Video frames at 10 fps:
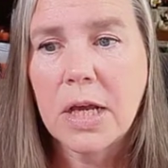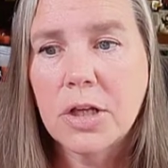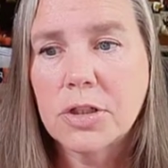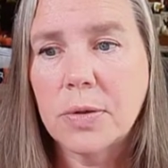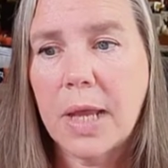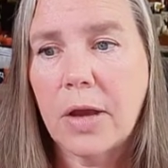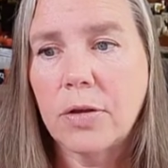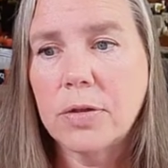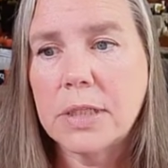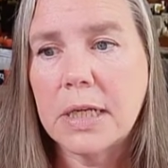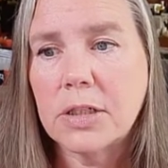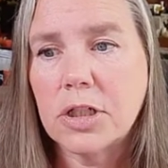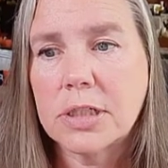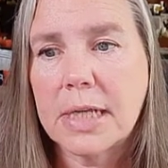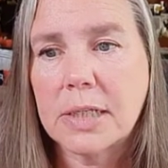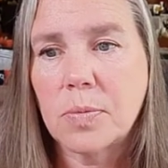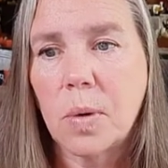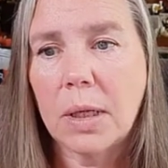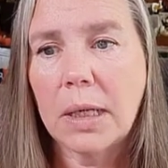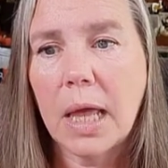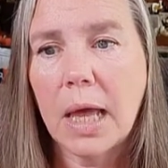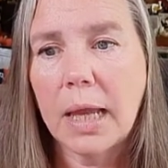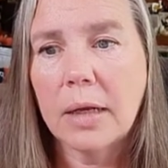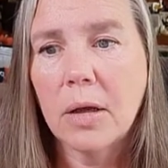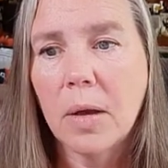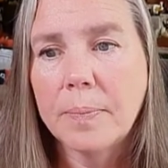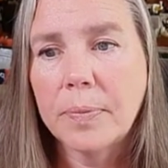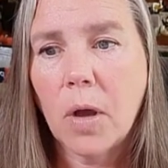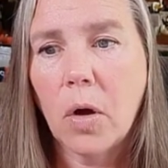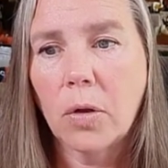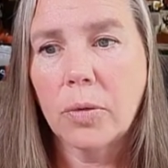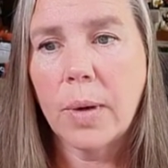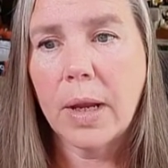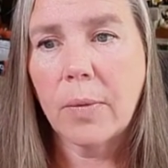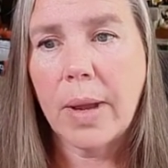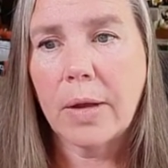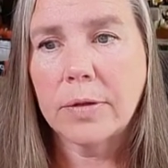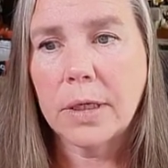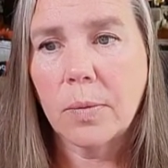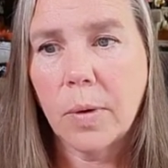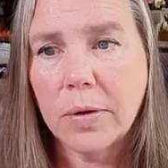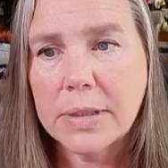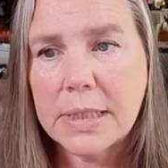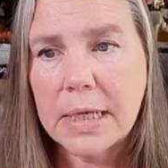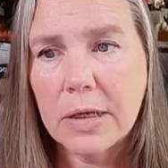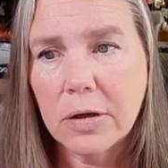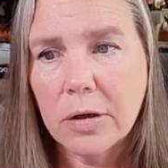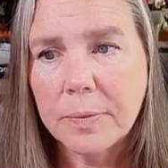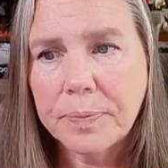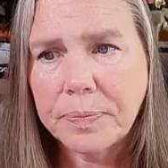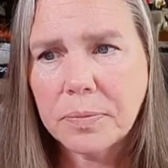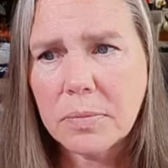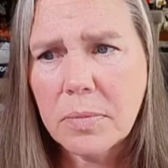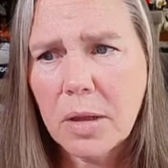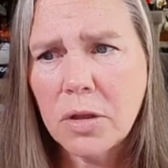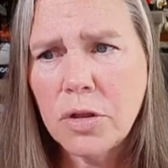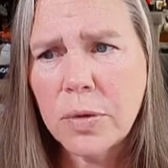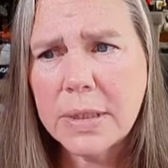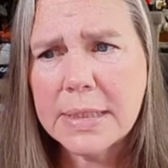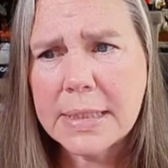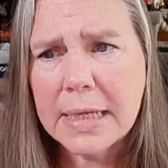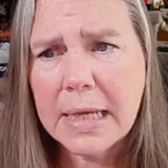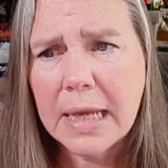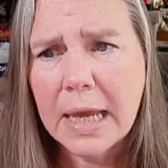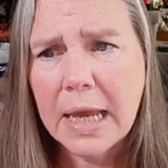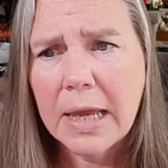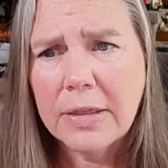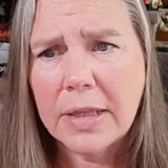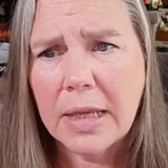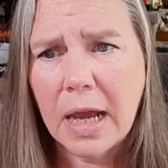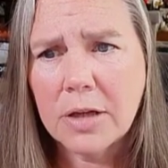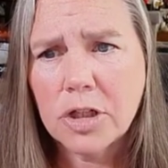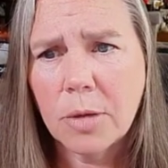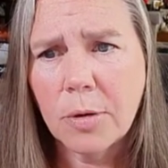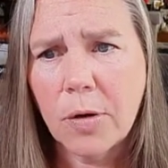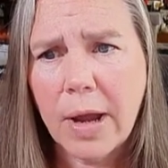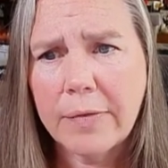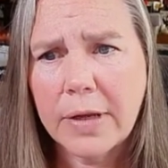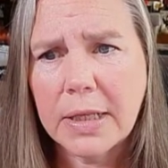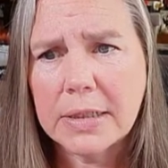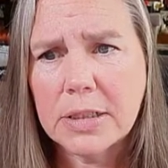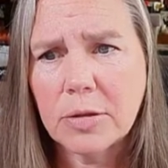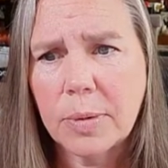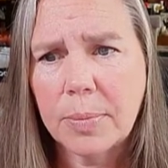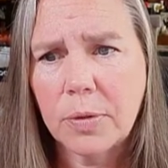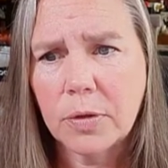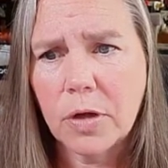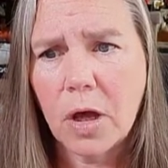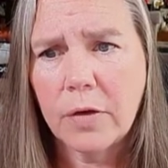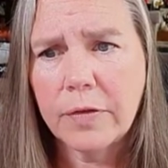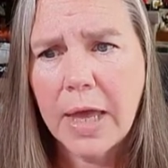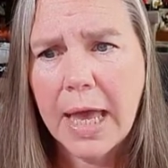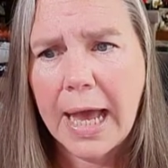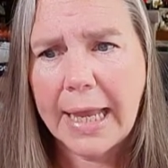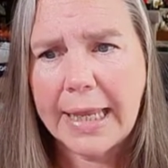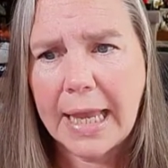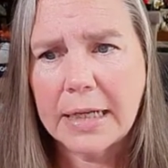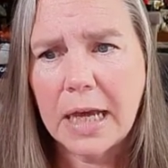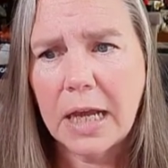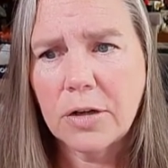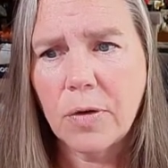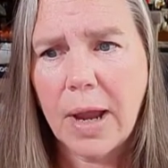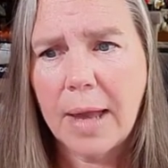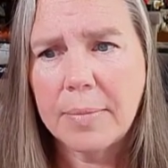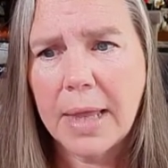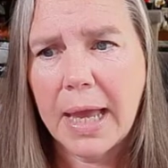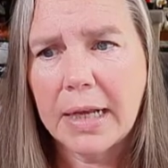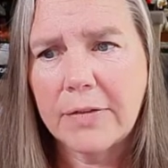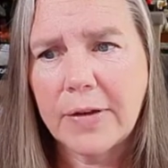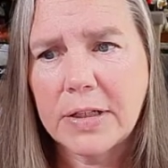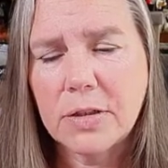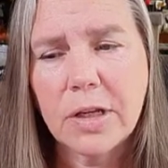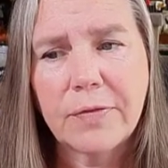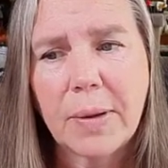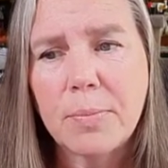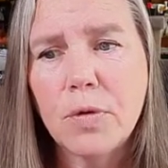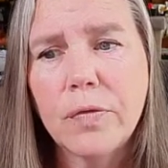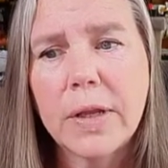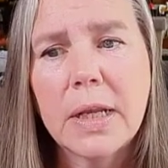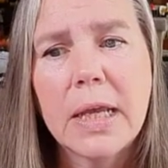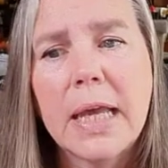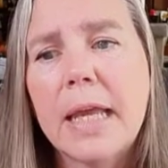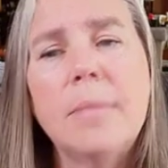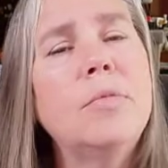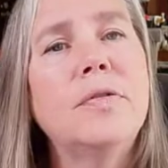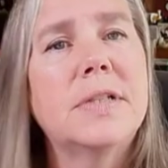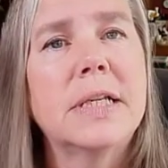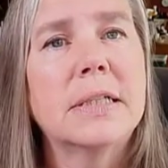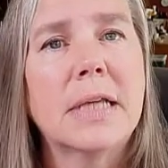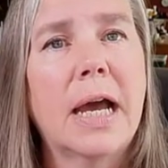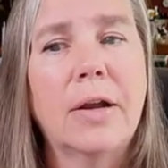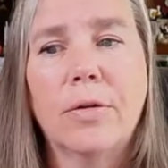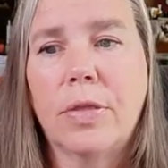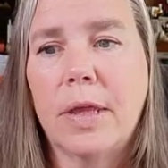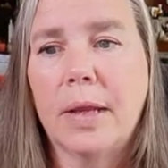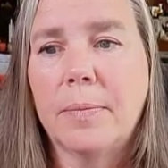So now you see it just has one line all the way around it. Whereas here, you can see the October graphic can still be pulled off. I cannot grab that. If I move it, it moves the entire thing.